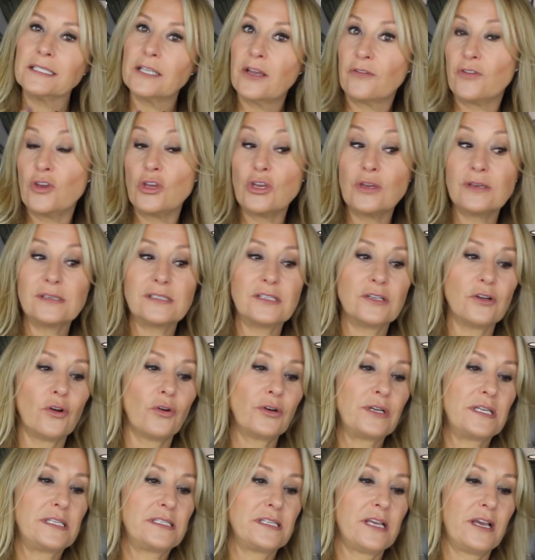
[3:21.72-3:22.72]
if you used it
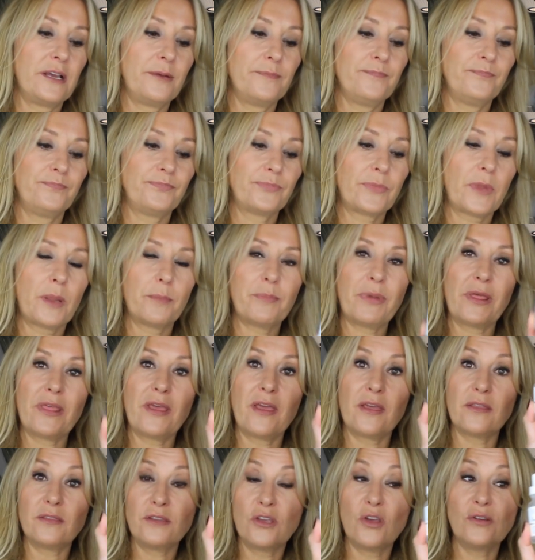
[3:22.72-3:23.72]
on its own.
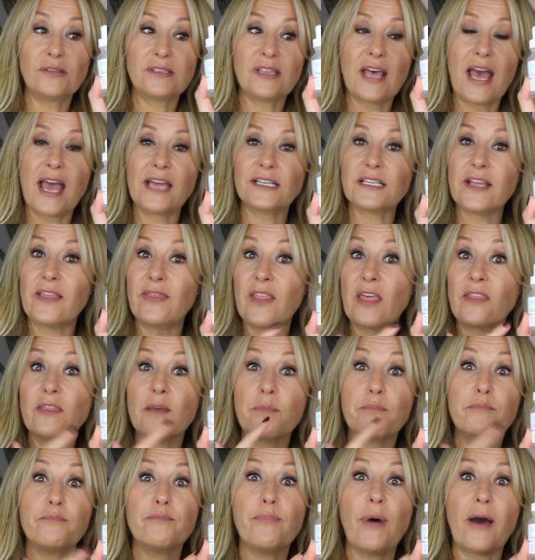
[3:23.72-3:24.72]
But use that and then
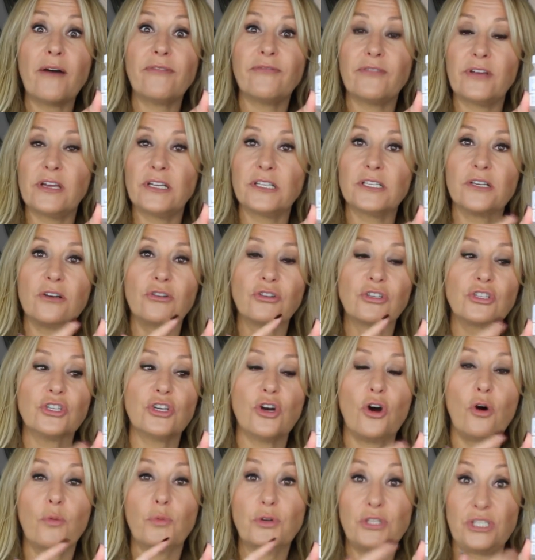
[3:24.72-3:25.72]
the Buffet on
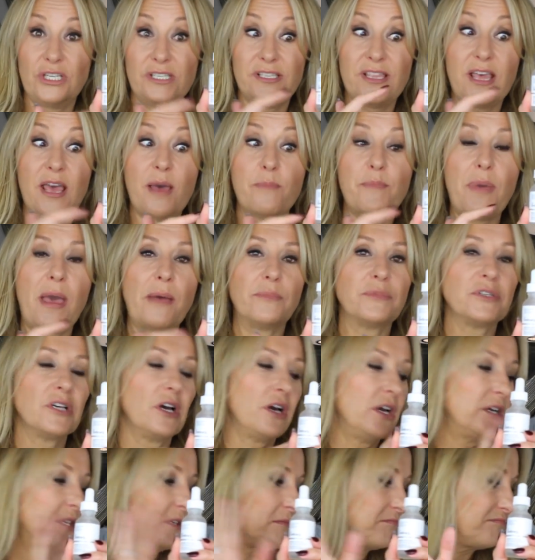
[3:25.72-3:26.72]
top, which is their
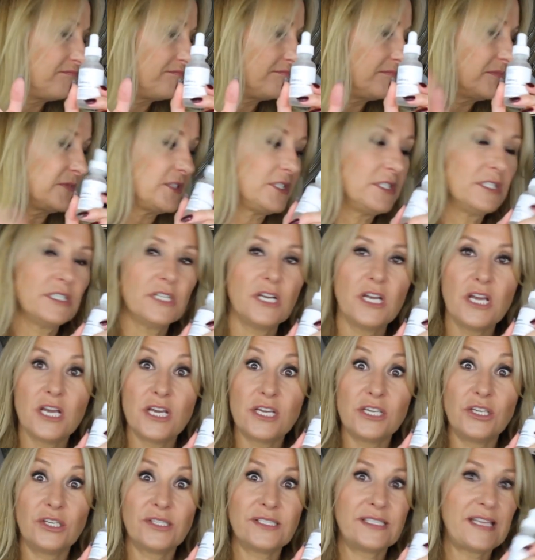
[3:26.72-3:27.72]
peptide.
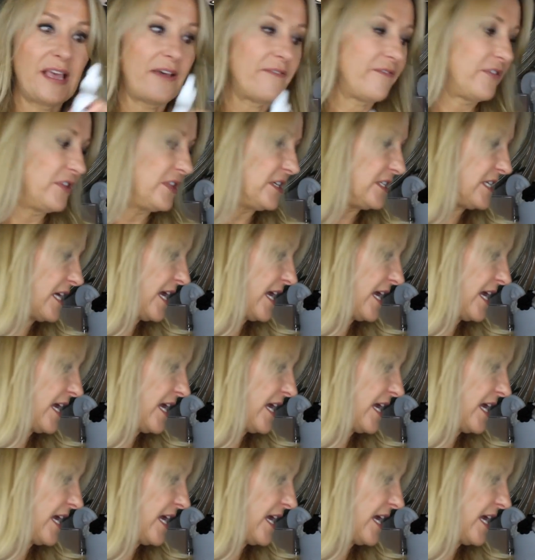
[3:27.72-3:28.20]
You're set for the